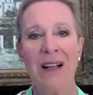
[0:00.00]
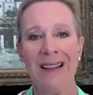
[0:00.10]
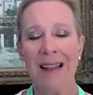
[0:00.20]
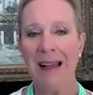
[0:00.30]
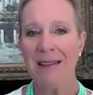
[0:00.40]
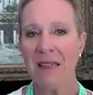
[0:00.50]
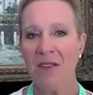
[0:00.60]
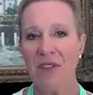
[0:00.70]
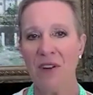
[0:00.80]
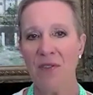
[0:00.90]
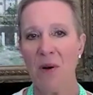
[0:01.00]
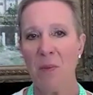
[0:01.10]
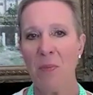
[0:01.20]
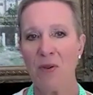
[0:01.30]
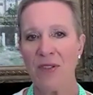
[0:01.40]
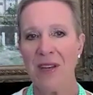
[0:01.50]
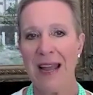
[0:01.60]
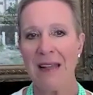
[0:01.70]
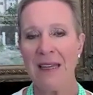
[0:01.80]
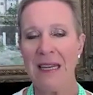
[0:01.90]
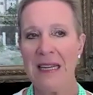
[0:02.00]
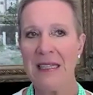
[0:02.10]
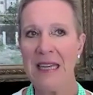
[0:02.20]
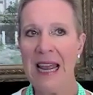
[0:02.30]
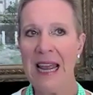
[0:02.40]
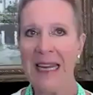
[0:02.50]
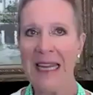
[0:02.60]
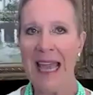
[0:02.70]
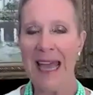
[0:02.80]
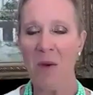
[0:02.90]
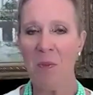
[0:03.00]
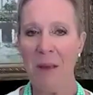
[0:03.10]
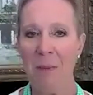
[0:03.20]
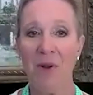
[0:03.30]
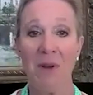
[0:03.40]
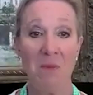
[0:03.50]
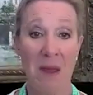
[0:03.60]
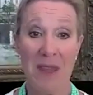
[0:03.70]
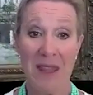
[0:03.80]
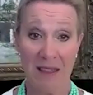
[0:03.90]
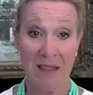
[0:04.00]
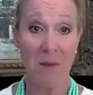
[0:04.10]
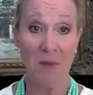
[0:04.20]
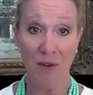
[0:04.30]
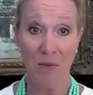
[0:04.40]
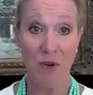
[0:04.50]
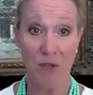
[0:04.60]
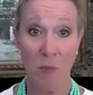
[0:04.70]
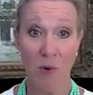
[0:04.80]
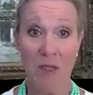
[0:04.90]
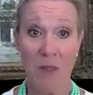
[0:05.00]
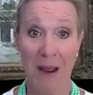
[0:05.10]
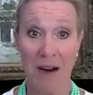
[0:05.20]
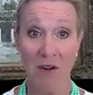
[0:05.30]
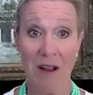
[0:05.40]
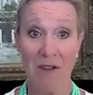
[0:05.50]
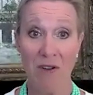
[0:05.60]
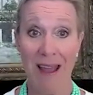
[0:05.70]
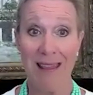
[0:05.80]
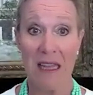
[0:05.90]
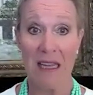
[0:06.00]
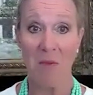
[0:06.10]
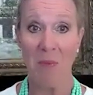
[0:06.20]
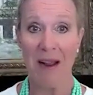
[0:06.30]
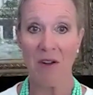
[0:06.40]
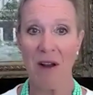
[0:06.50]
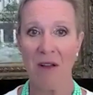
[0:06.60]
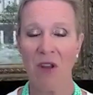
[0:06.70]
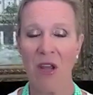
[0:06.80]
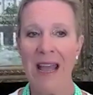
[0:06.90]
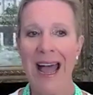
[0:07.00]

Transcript: lots of different personalities and get people, and maybe this comes from your sports background, your athlete background,